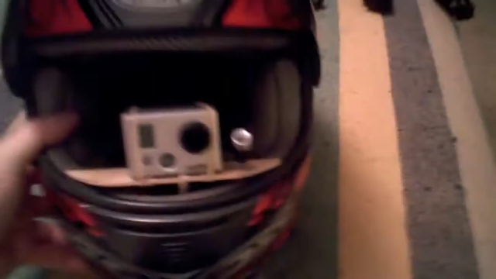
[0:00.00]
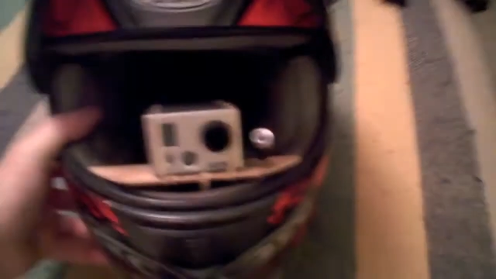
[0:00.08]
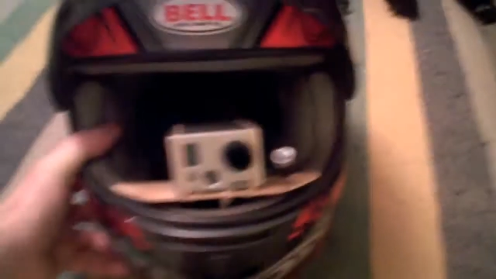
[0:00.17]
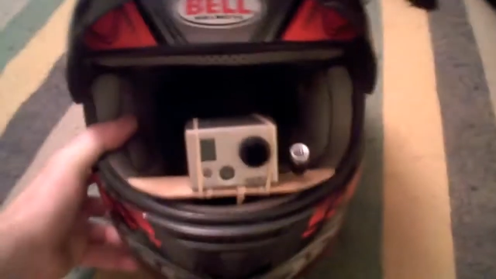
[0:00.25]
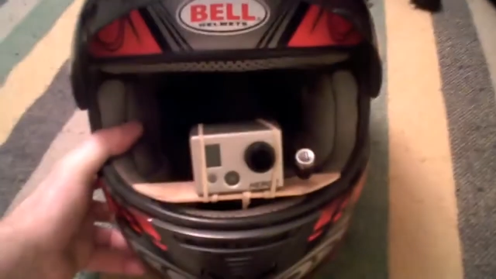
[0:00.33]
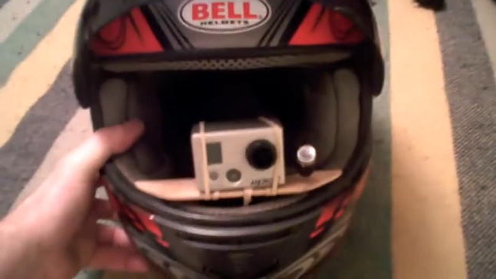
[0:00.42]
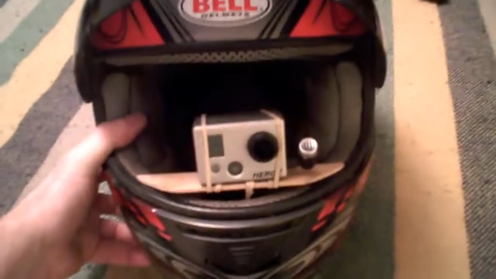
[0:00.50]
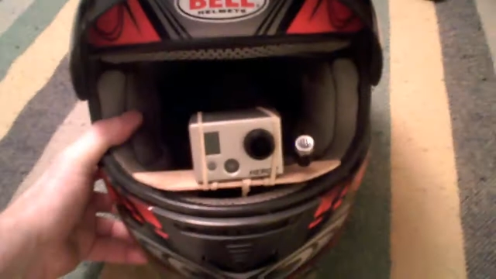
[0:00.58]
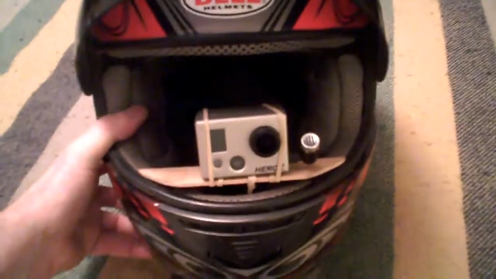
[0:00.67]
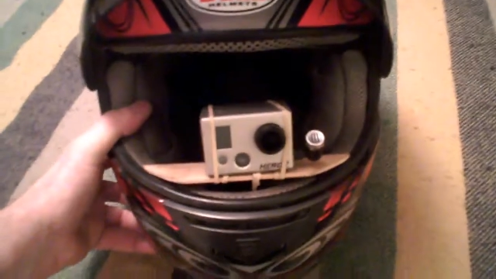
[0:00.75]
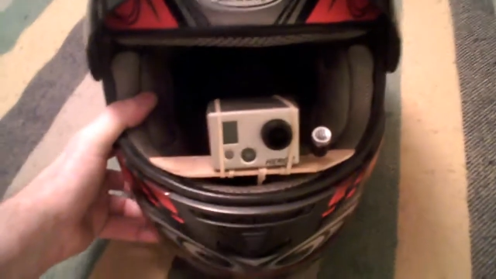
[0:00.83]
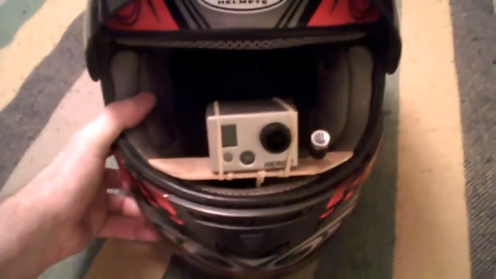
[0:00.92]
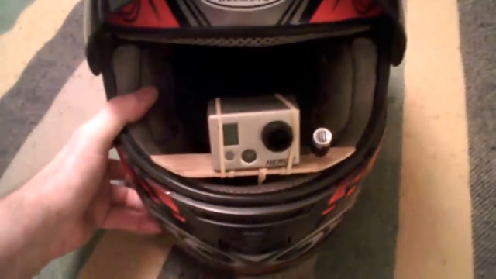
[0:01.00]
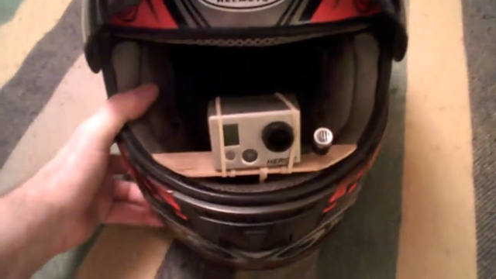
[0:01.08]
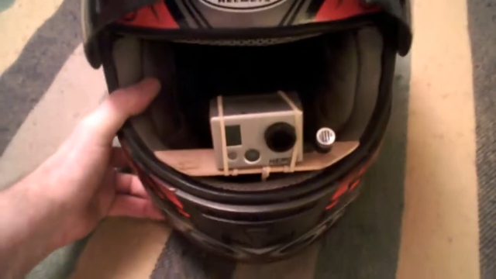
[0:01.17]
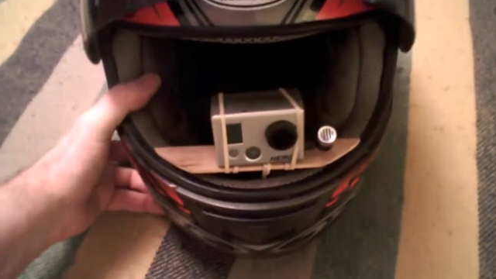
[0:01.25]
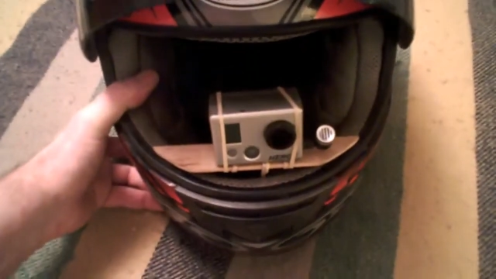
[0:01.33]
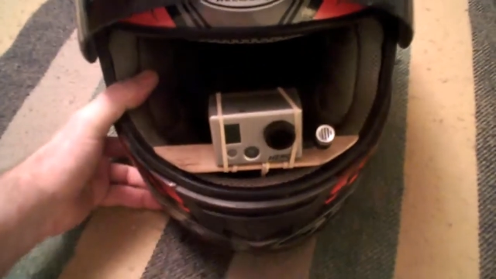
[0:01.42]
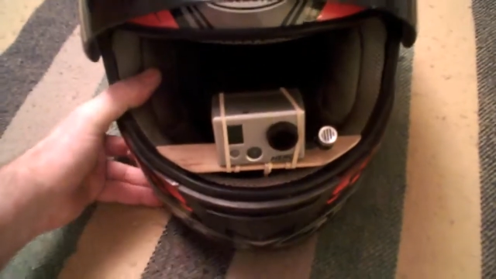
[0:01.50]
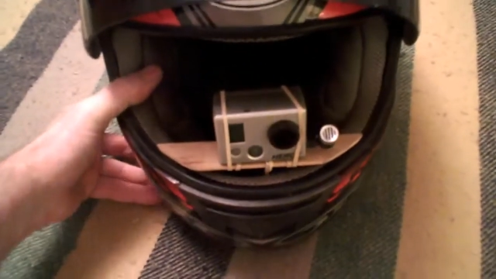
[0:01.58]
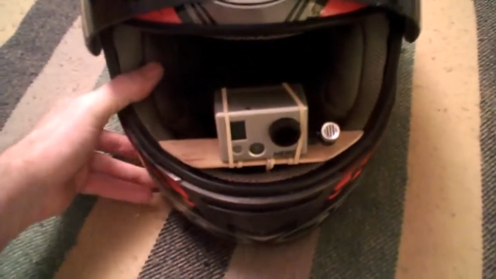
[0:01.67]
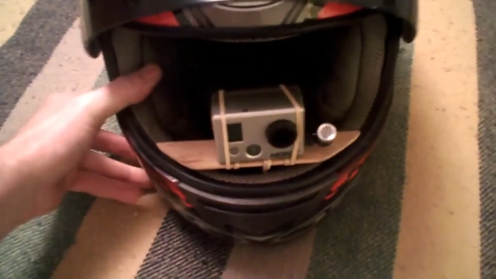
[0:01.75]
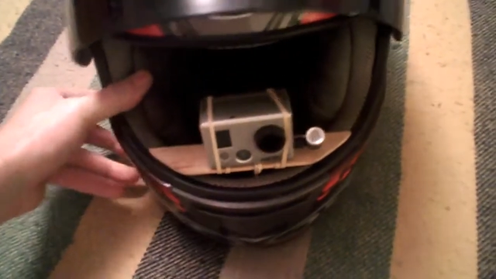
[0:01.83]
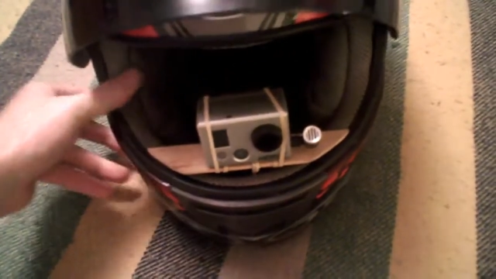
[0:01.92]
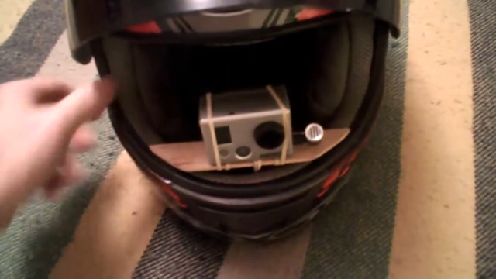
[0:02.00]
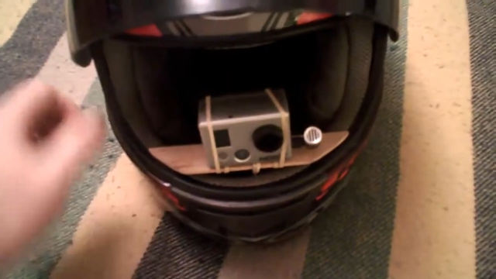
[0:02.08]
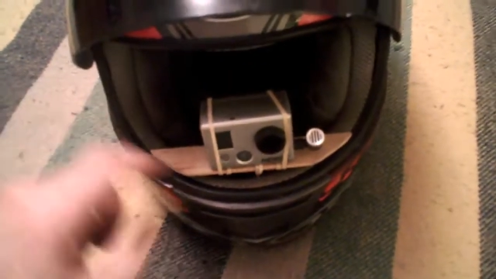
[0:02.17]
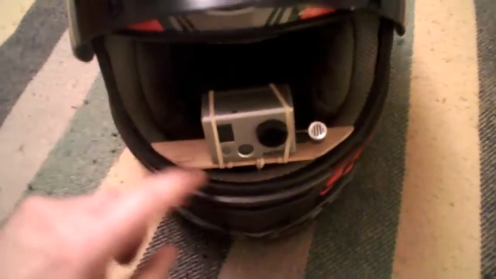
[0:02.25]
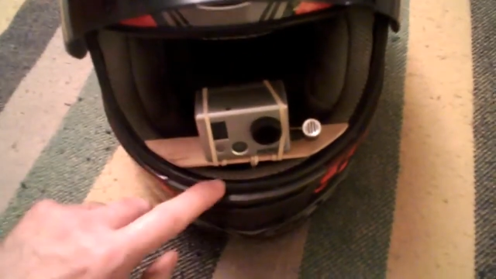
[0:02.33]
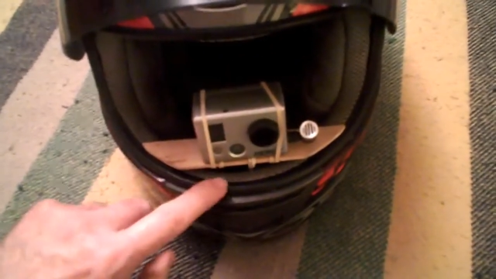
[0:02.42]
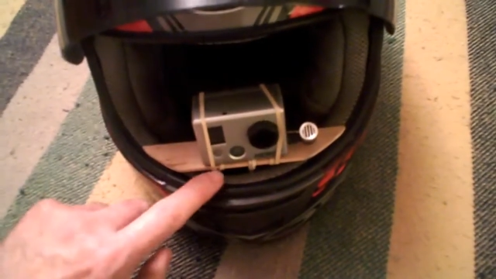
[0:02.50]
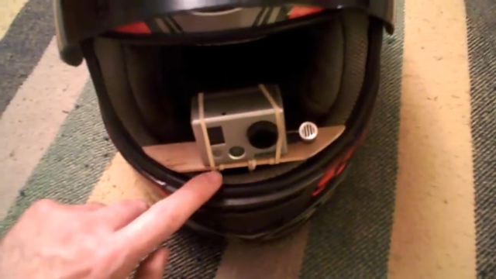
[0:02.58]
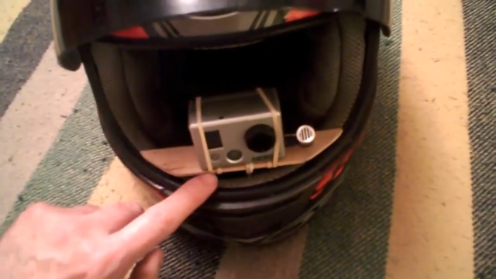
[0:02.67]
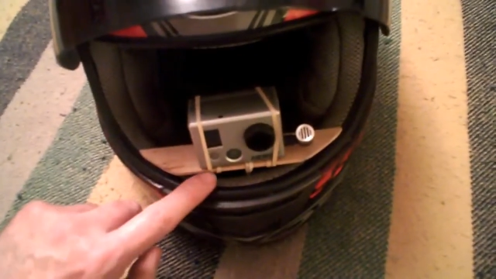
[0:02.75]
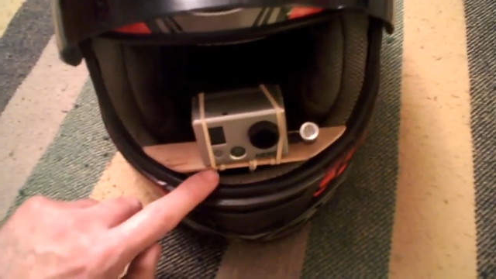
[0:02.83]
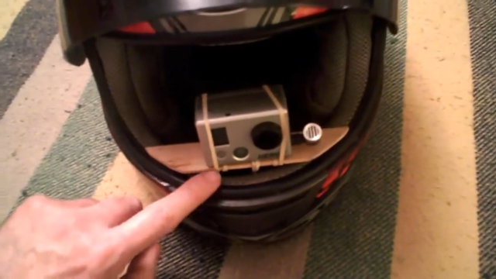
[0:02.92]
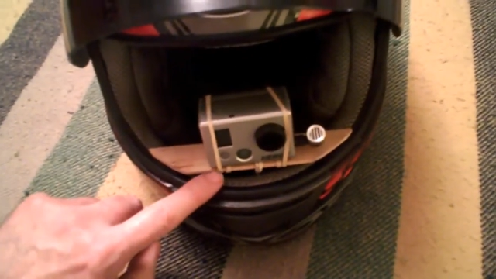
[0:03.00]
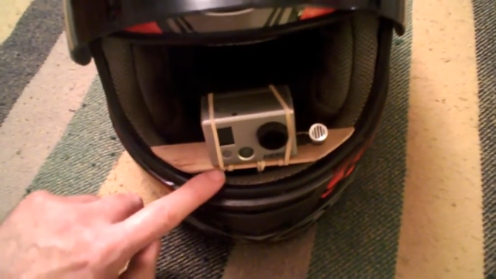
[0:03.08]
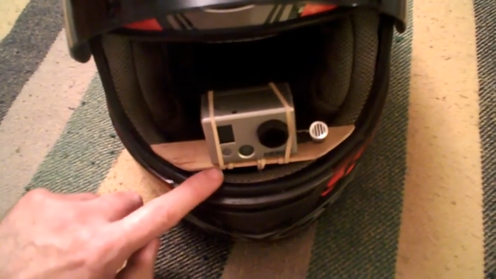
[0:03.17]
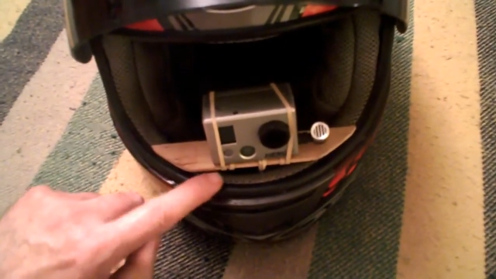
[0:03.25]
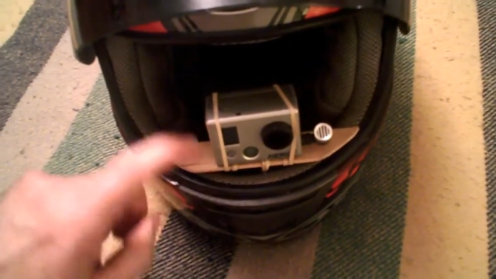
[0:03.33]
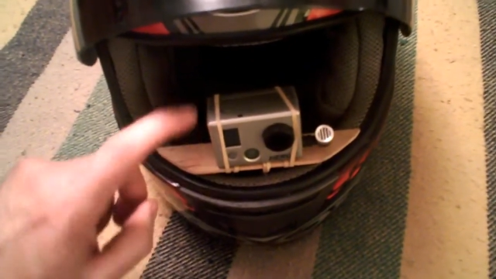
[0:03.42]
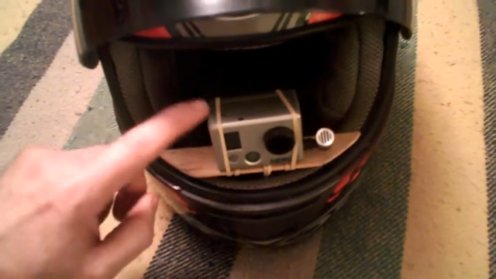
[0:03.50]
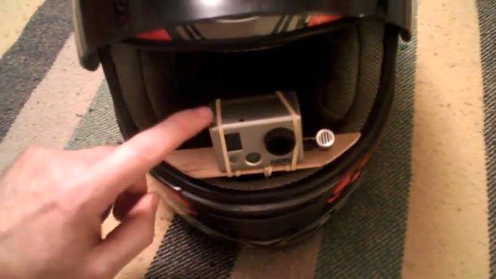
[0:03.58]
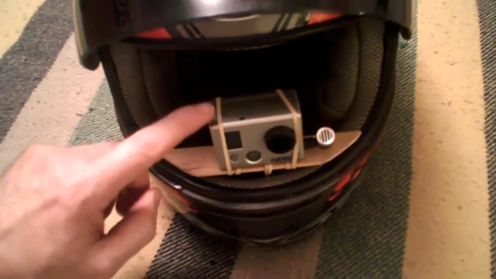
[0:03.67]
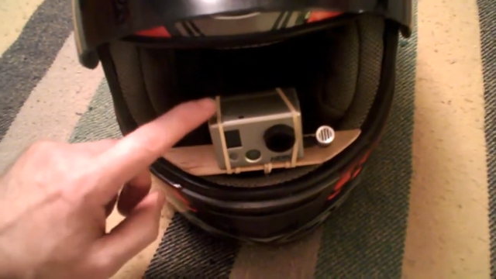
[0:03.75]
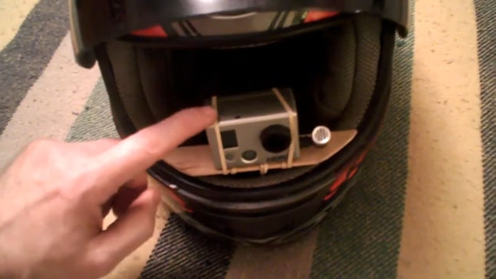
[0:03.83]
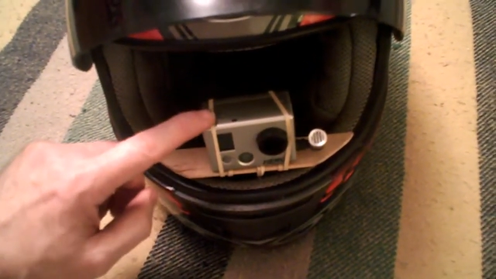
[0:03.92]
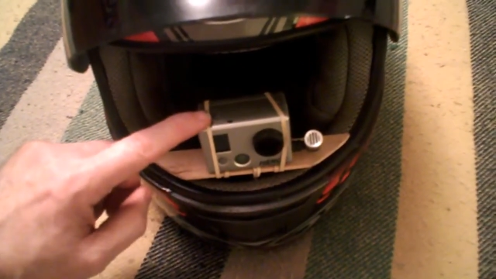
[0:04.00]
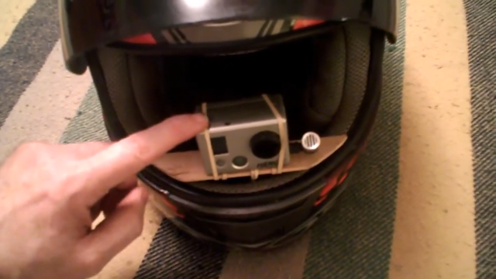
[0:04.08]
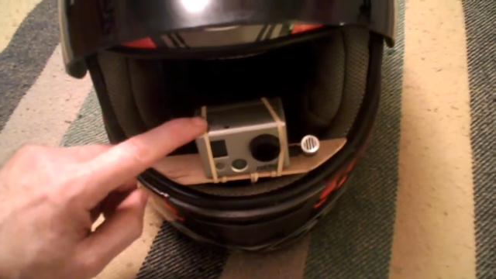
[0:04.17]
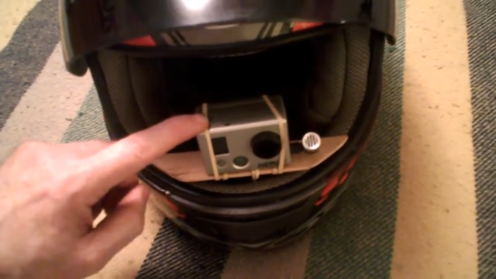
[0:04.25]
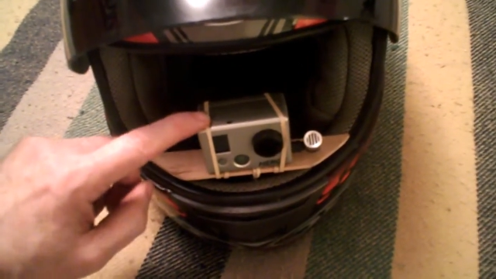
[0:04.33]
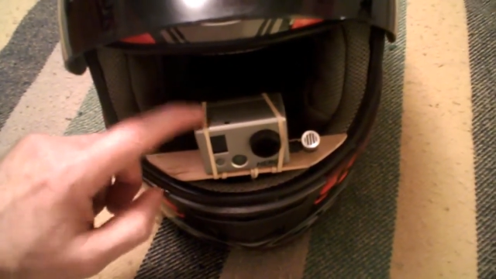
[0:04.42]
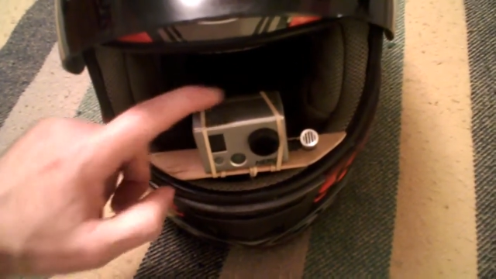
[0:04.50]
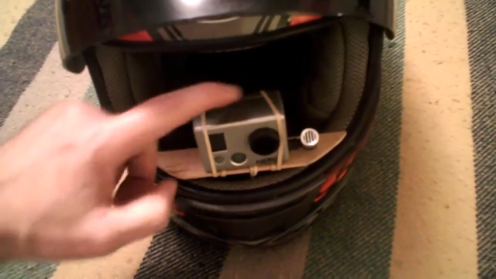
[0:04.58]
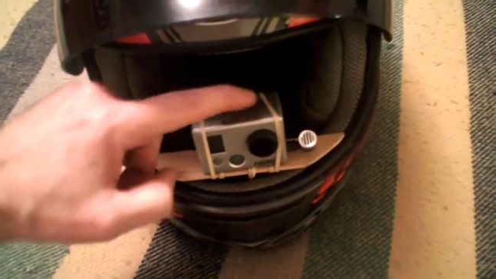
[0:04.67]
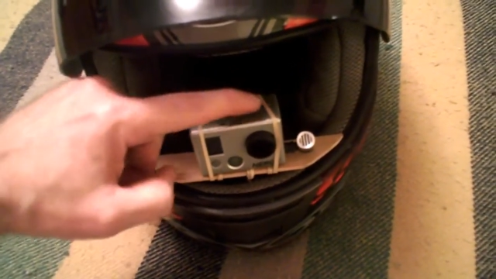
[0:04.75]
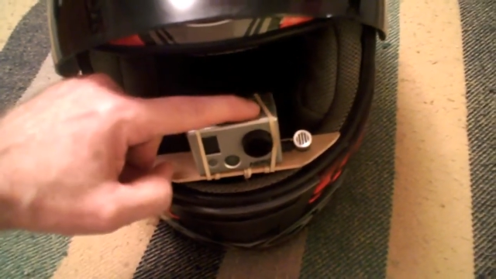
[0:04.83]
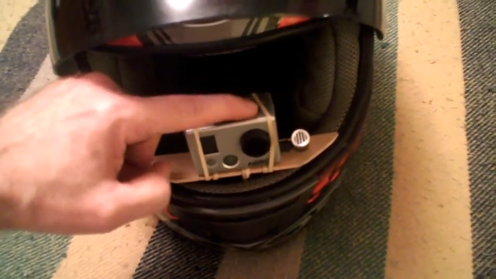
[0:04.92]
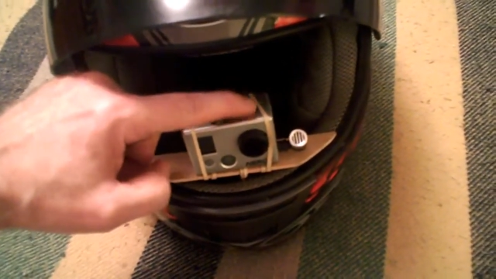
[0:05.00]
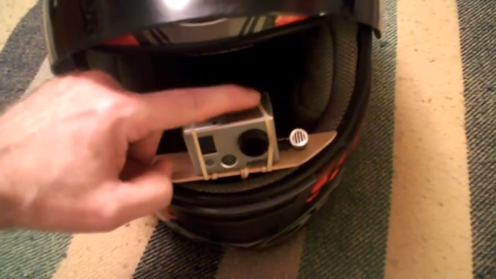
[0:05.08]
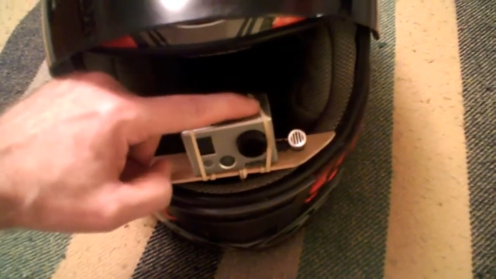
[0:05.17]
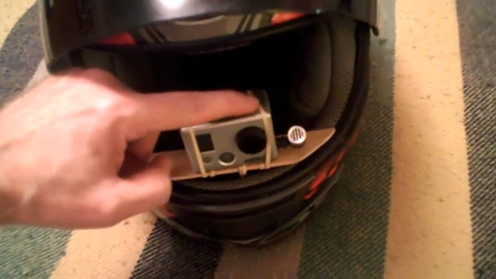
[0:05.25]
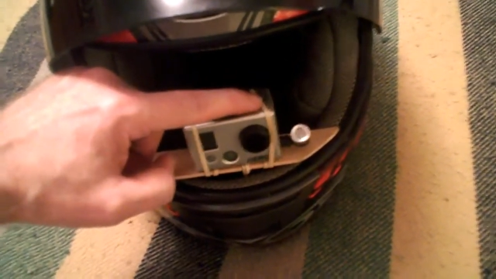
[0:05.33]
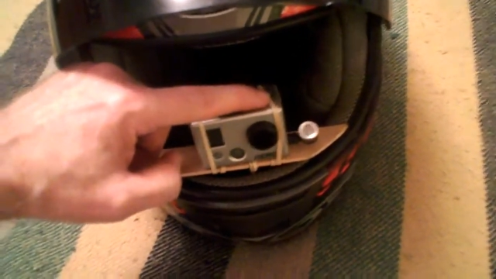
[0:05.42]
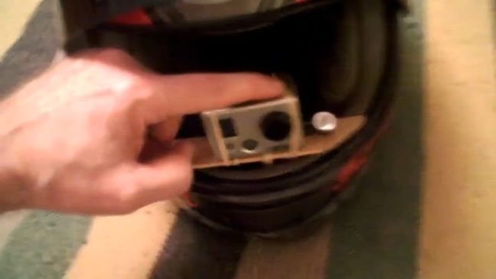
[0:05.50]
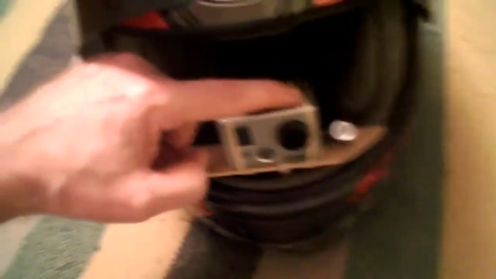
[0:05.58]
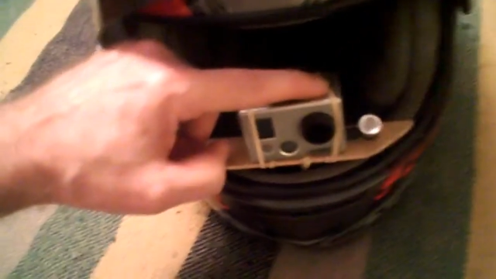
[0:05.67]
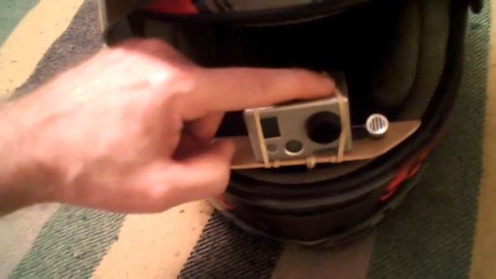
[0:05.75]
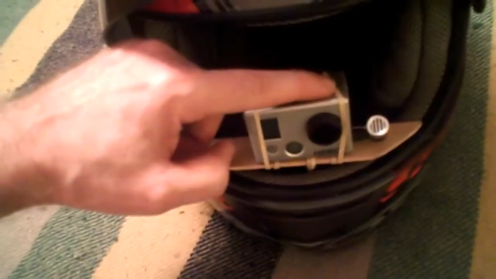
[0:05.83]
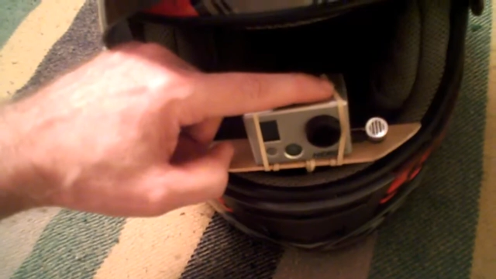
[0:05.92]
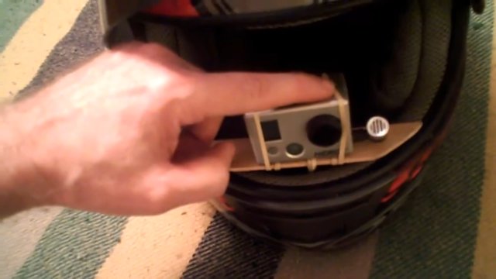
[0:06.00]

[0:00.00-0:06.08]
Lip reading: [unreadable: no face in view]